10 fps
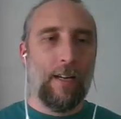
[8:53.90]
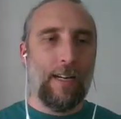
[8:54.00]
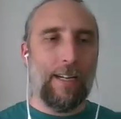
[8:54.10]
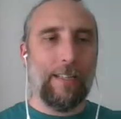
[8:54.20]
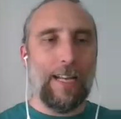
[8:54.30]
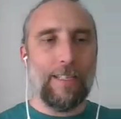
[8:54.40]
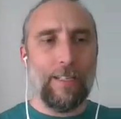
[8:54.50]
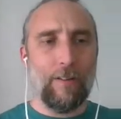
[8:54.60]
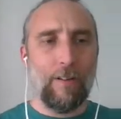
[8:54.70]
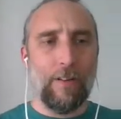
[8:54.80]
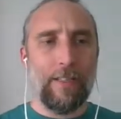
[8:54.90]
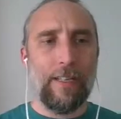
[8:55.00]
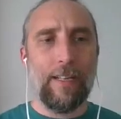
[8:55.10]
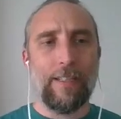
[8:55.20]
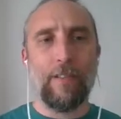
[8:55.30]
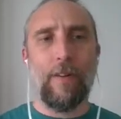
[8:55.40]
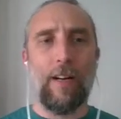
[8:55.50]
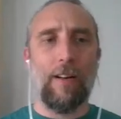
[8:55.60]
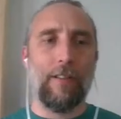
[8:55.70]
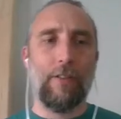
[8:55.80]
And lastly are all these CSS
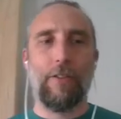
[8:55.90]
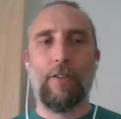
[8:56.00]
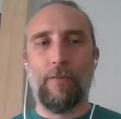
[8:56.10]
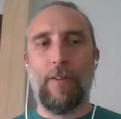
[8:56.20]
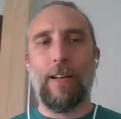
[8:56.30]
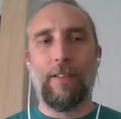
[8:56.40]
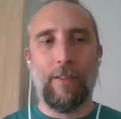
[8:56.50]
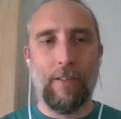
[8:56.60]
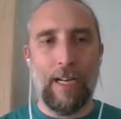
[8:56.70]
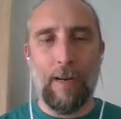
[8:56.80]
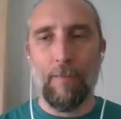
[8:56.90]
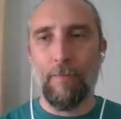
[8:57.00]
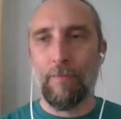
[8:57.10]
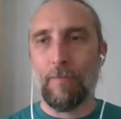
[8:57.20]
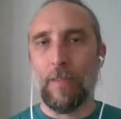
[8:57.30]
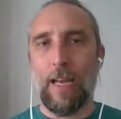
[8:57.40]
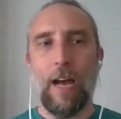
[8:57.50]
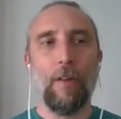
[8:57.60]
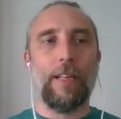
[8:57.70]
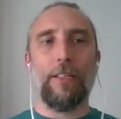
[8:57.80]
files that just affect
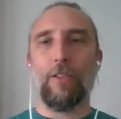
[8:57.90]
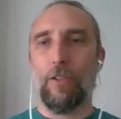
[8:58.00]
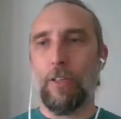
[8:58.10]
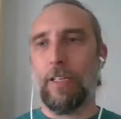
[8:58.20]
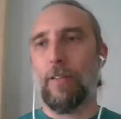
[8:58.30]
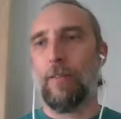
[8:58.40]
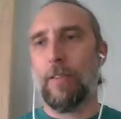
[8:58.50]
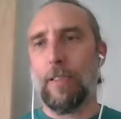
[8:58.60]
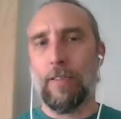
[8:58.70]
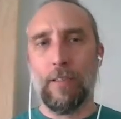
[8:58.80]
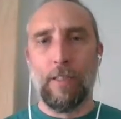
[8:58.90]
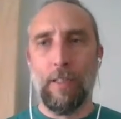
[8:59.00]
how things look and